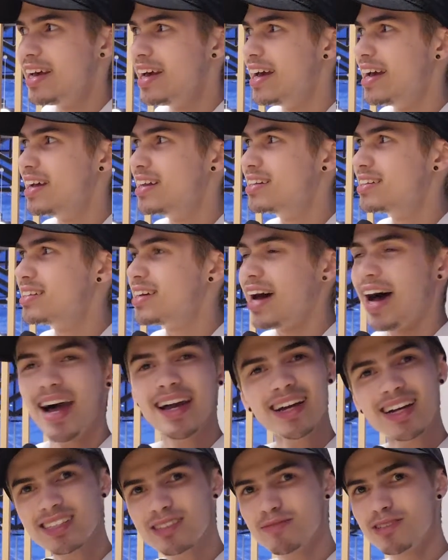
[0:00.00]
And
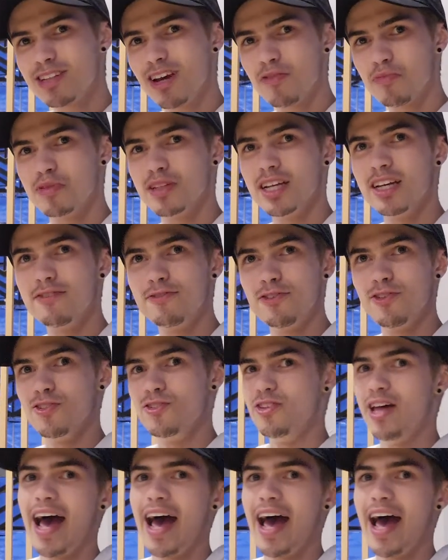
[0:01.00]
I got some stuff planned for